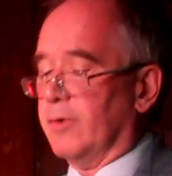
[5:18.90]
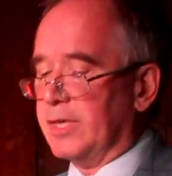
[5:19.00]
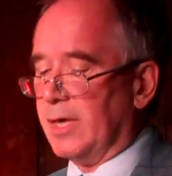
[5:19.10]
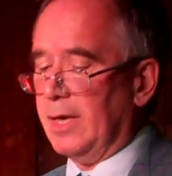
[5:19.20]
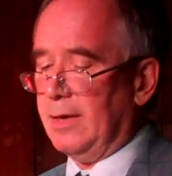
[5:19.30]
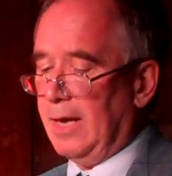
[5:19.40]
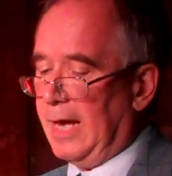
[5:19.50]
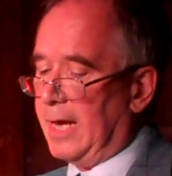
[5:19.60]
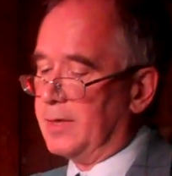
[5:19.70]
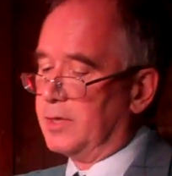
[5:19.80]
Greta
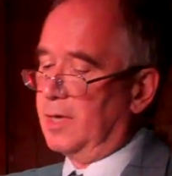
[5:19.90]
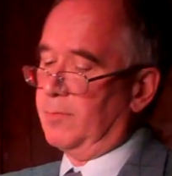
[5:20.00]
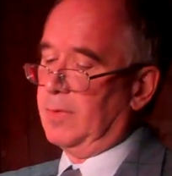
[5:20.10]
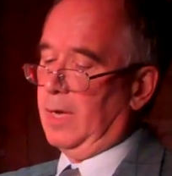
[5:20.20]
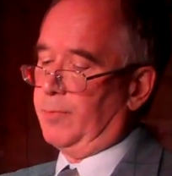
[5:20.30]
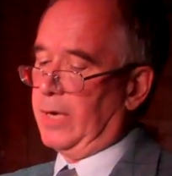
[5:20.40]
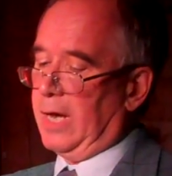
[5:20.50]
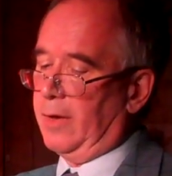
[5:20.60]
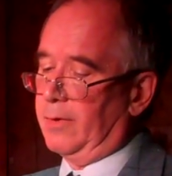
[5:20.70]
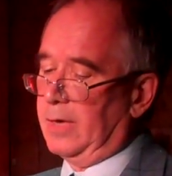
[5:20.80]
handed him a
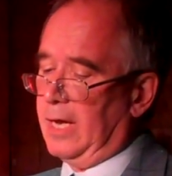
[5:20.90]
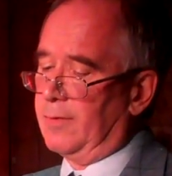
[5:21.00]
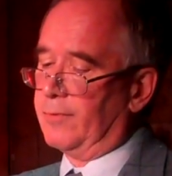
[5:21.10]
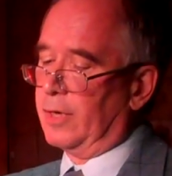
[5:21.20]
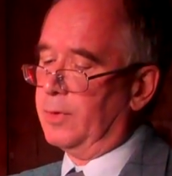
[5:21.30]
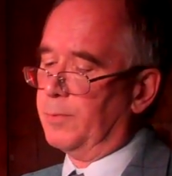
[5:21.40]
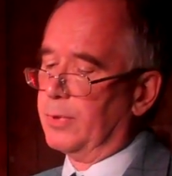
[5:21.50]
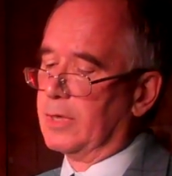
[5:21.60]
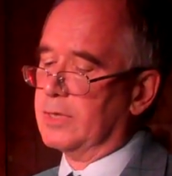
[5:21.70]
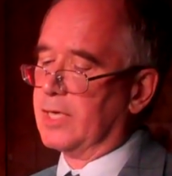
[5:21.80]
brown envelope
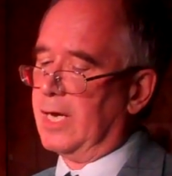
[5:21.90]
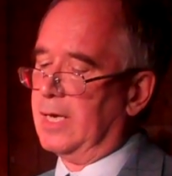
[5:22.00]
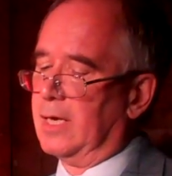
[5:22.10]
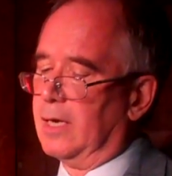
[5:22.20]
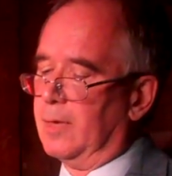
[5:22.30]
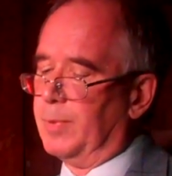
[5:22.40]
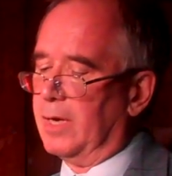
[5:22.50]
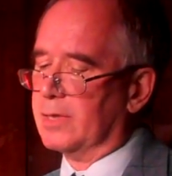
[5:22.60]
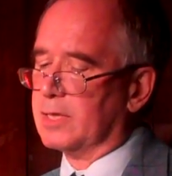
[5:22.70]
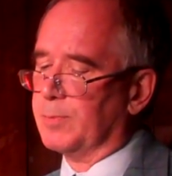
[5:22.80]
containing a
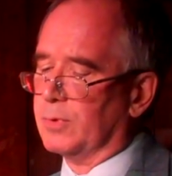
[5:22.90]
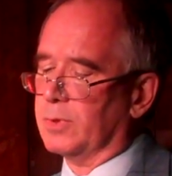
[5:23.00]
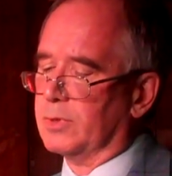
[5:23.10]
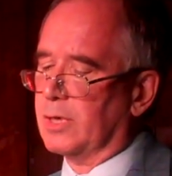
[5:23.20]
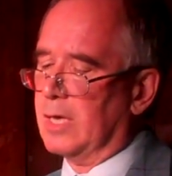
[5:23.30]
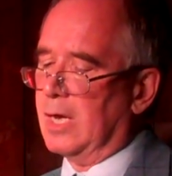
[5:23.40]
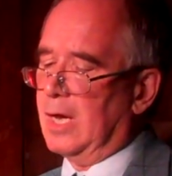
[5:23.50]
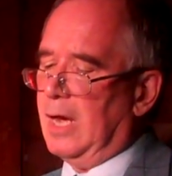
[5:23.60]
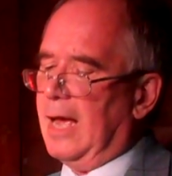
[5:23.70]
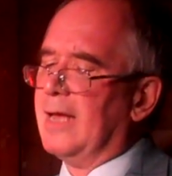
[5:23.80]
passport,
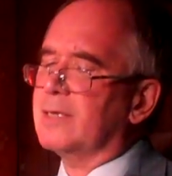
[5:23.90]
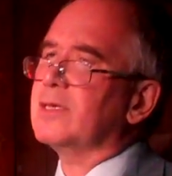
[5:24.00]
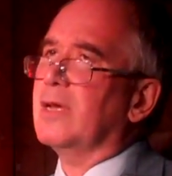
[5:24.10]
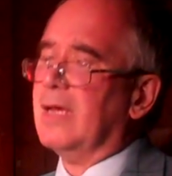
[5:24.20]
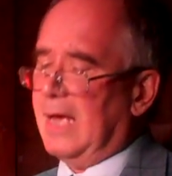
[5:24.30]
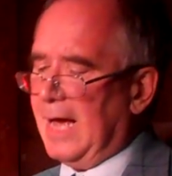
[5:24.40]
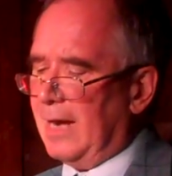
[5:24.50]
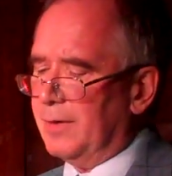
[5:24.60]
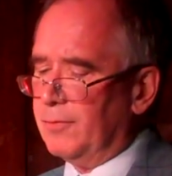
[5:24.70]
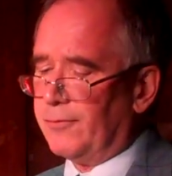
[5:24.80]
and
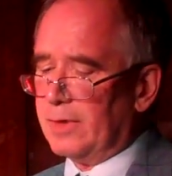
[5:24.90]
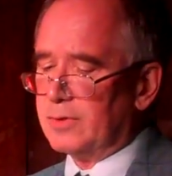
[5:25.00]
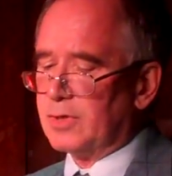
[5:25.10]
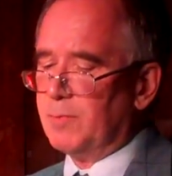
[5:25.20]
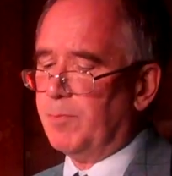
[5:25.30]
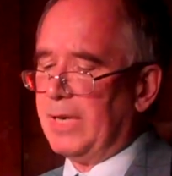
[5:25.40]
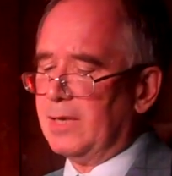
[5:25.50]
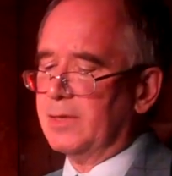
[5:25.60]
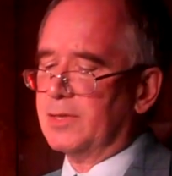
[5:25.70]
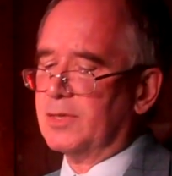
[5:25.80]
Alan felt
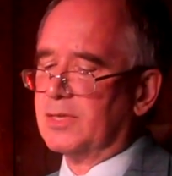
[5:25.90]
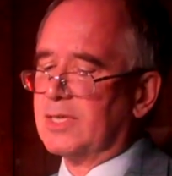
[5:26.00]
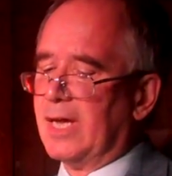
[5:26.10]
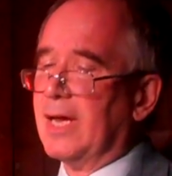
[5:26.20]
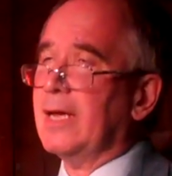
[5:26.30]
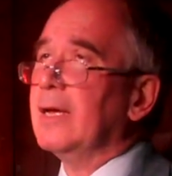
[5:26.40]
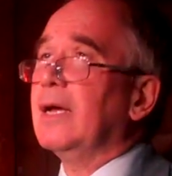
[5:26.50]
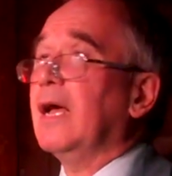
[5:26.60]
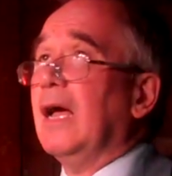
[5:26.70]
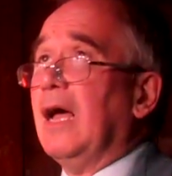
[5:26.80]
compelled to say,
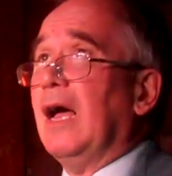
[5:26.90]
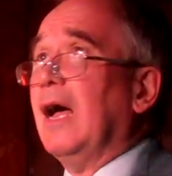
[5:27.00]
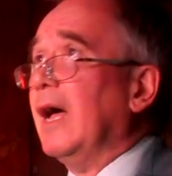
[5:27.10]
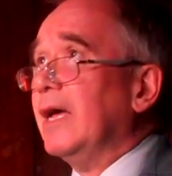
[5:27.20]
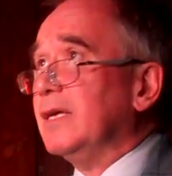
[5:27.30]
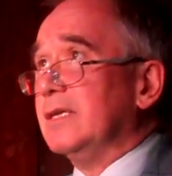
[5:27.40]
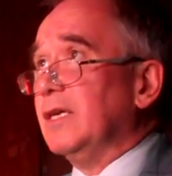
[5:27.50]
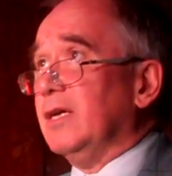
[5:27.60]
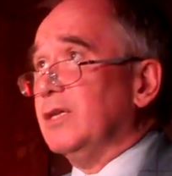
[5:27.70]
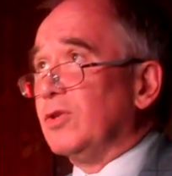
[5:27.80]
I
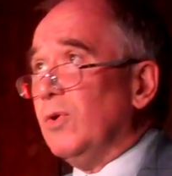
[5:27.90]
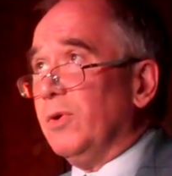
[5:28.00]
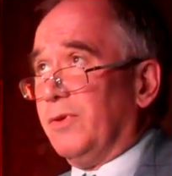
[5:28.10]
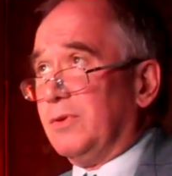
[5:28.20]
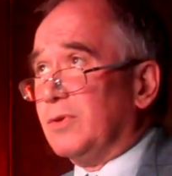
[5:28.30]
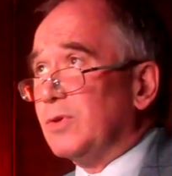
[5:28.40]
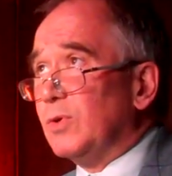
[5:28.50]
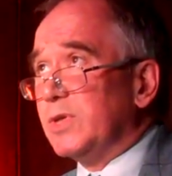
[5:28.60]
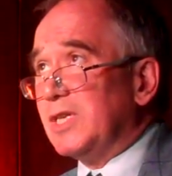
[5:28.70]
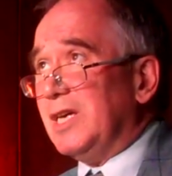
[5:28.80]
adore the
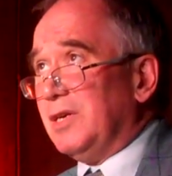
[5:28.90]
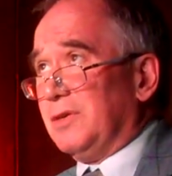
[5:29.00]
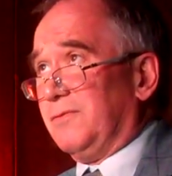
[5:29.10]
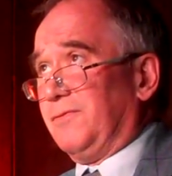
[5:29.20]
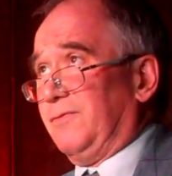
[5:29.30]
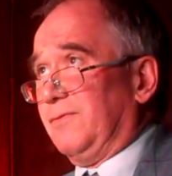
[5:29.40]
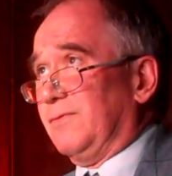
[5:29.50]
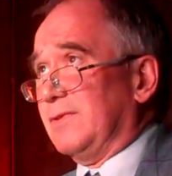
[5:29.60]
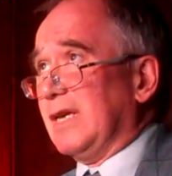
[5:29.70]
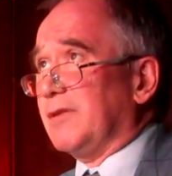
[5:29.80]
cuisine of
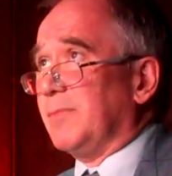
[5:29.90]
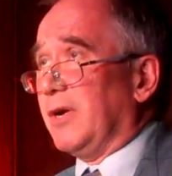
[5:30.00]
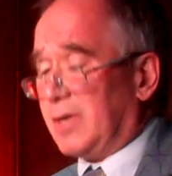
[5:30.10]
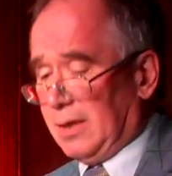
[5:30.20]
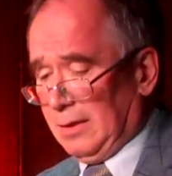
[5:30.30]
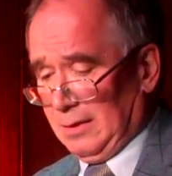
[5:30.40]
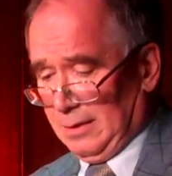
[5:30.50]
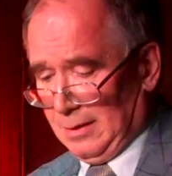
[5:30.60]
South America.